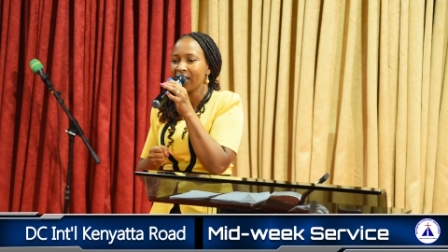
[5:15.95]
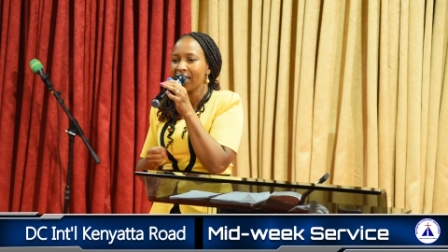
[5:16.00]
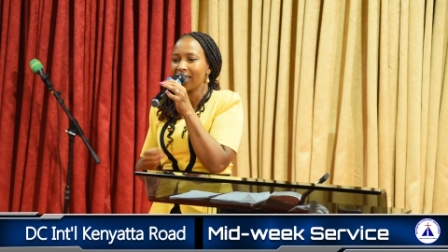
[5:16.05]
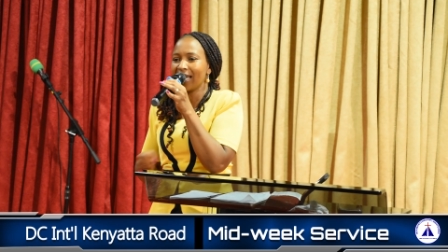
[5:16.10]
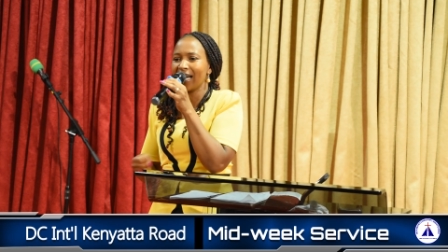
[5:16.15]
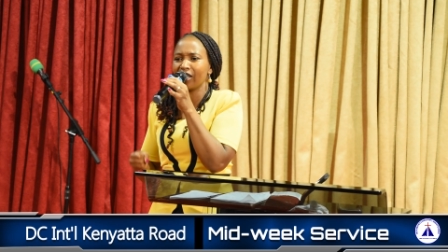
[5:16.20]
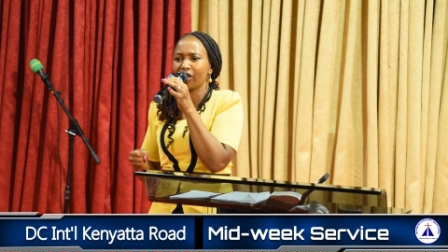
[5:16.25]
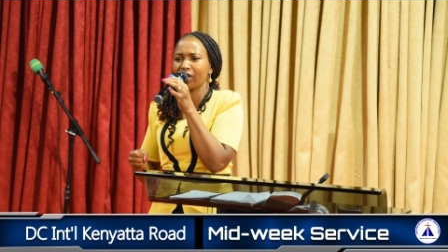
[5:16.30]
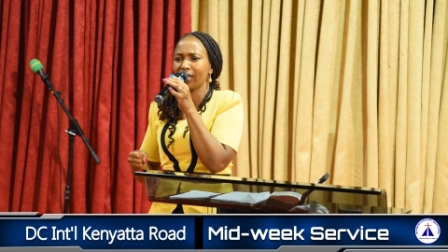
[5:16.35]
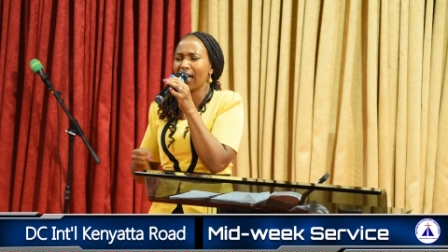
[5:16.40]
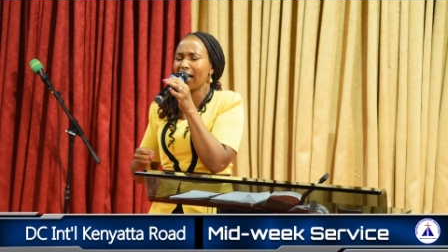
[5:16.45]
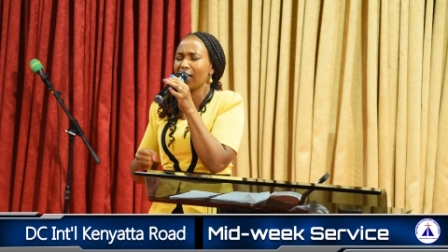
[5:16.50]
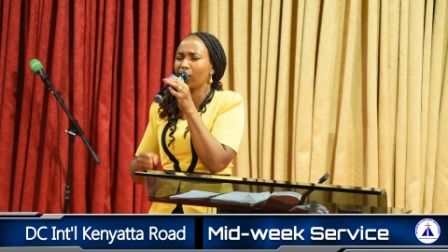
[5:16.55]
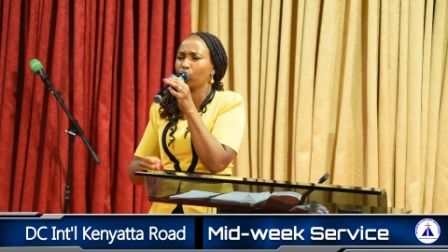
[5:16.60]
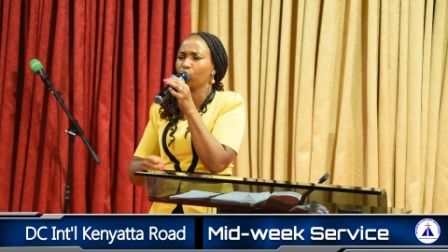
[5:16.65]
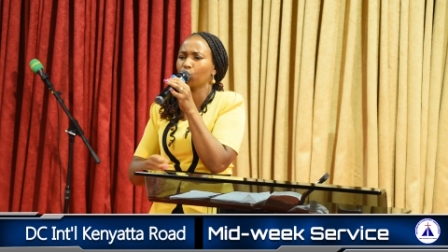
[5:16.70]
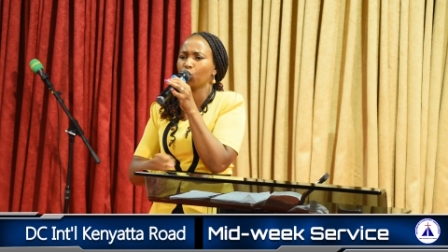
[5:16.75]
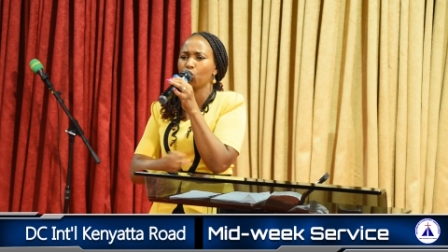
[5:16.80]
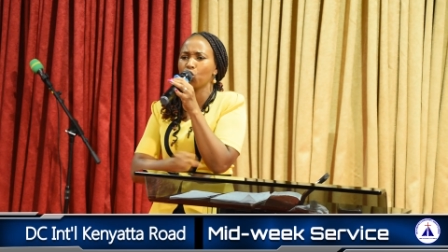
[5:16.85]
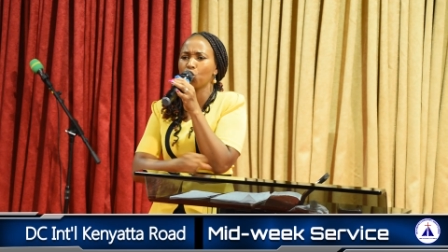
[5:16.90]
that she had
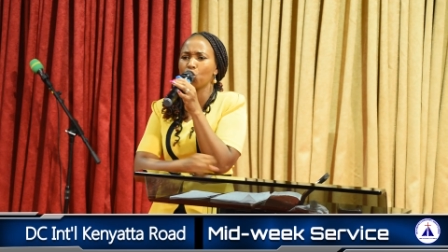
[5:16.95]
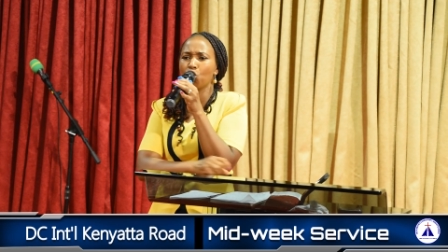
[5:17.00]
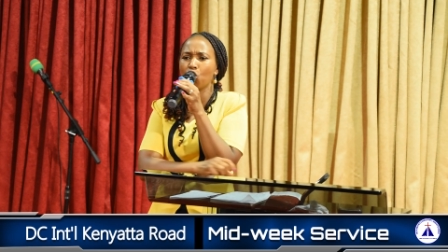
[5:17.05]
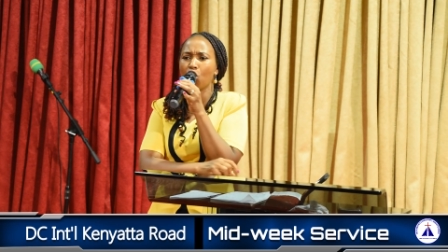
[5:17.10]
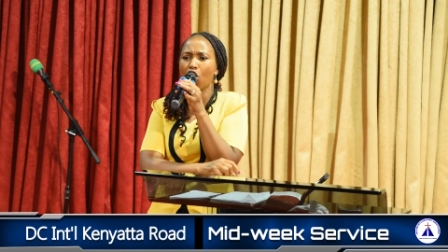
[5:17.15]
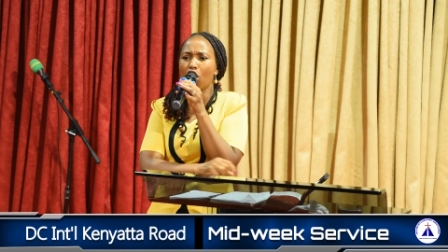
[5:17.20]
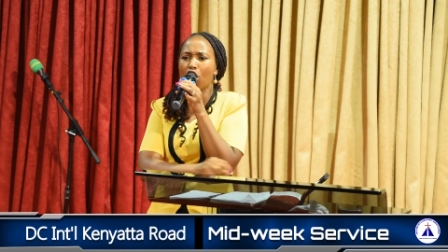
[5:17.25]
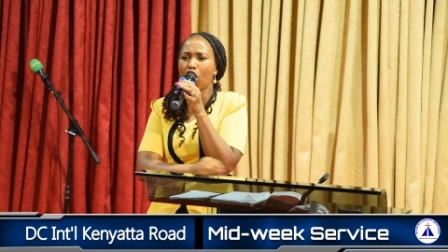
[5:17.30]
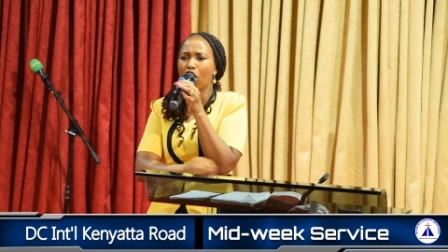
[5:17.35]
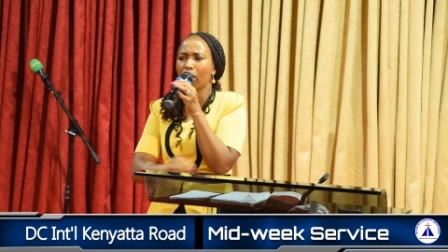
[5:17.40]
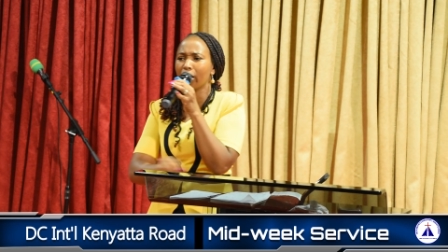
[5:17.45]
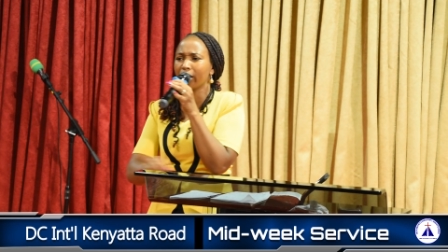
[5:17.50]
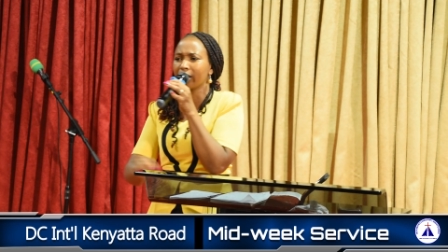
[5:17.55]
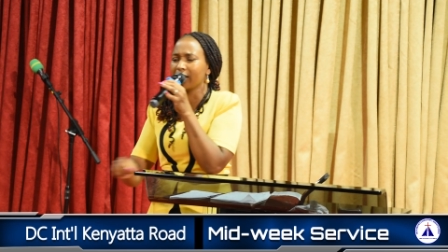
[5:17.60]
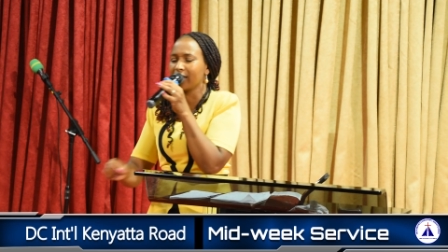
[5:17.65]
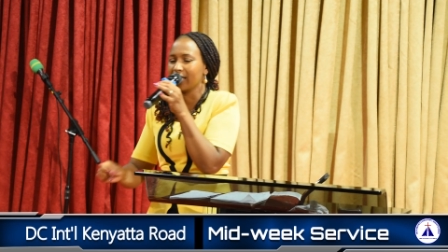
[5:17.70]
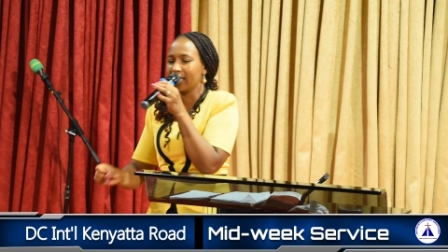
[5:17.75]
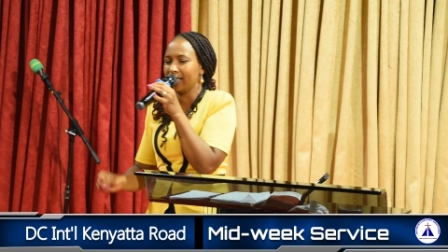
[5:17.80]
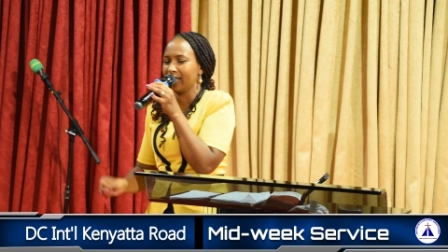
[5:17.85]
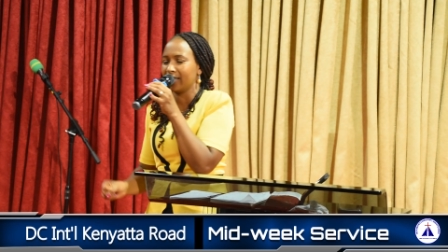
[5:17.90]
to do all
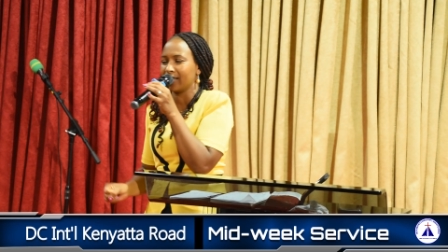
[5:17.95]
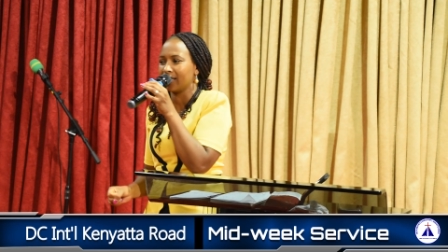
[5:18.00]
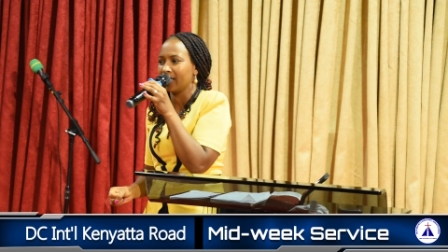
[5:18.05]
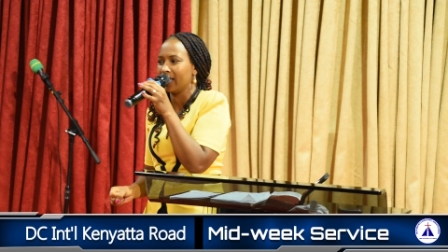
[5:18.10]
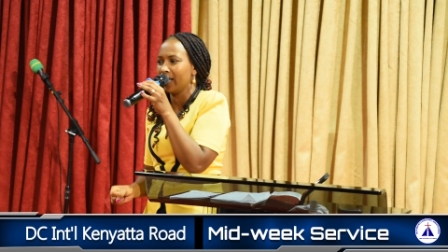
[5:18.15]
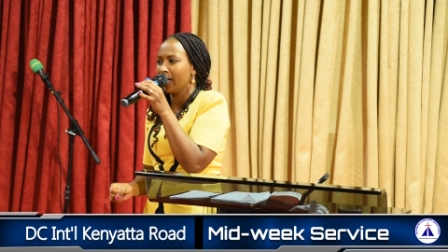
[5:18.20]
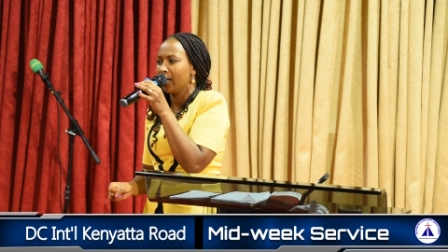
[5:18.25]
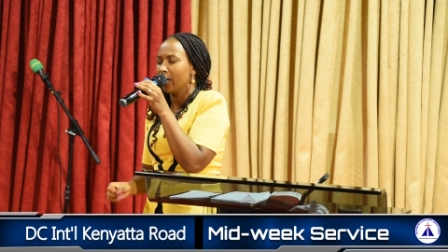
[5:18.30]
this.